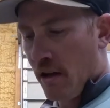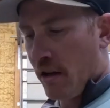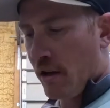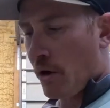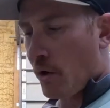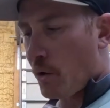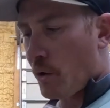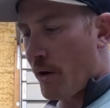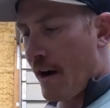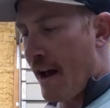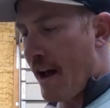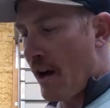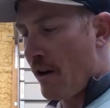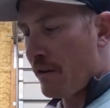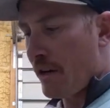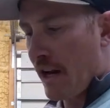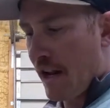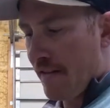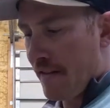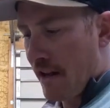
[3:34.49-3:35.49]
go
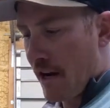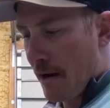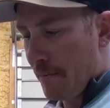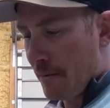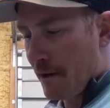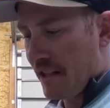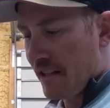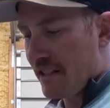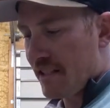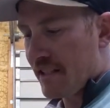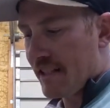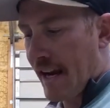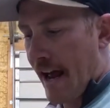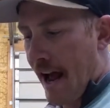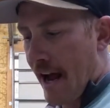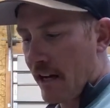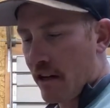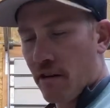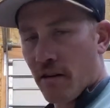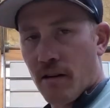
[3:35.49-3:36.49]
around, and then I'm gonna
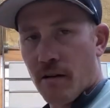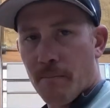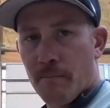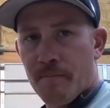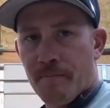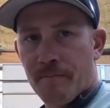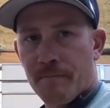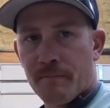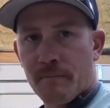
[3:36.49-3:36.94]
stagger them